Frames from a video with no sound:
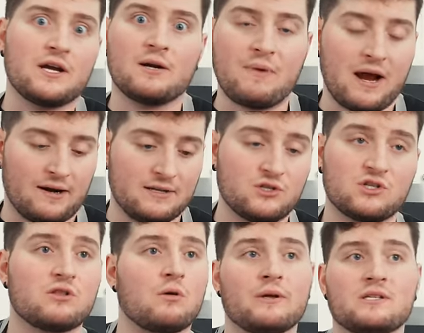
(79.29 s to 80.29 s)
your parents just
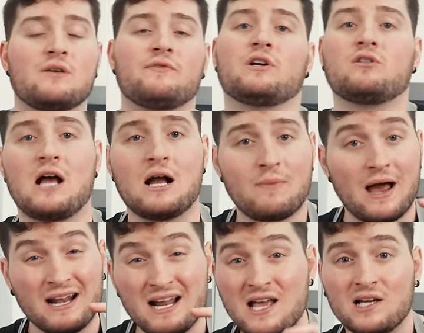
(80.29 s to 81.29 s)
throwing stuff in a crock
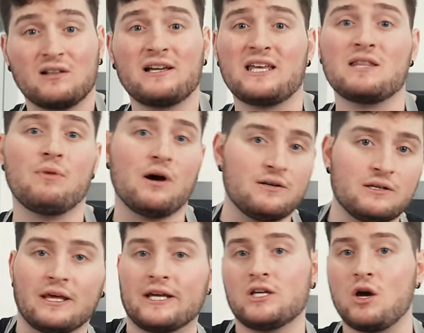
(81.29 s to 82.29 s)
pot, clicking the button and
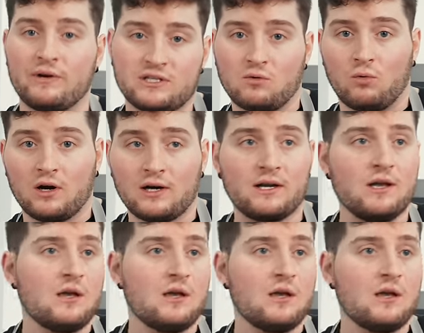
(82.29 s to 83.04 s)
like going to work,